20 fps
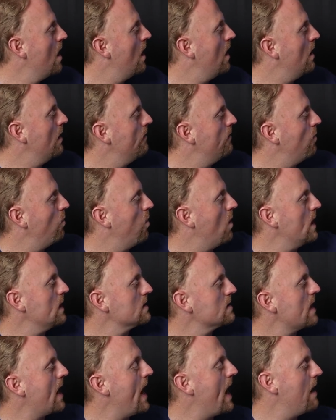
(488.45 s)
of
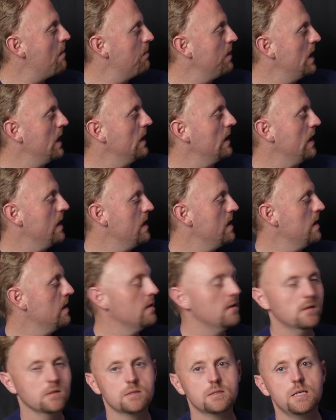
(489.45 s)
what's happening
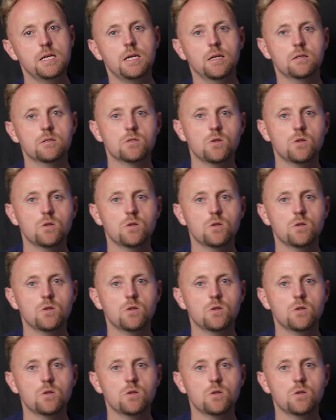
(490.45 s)
in the scene.